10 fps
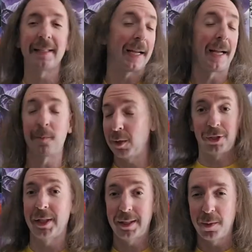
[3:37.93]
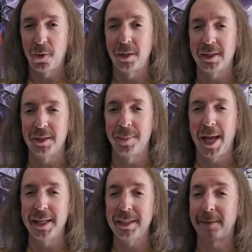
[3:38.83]
I wish that they weren't
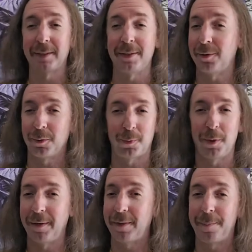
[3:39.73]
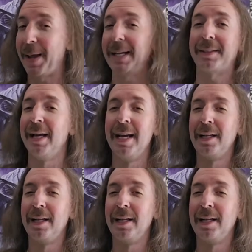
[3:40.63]
disbanded, because this was one of the best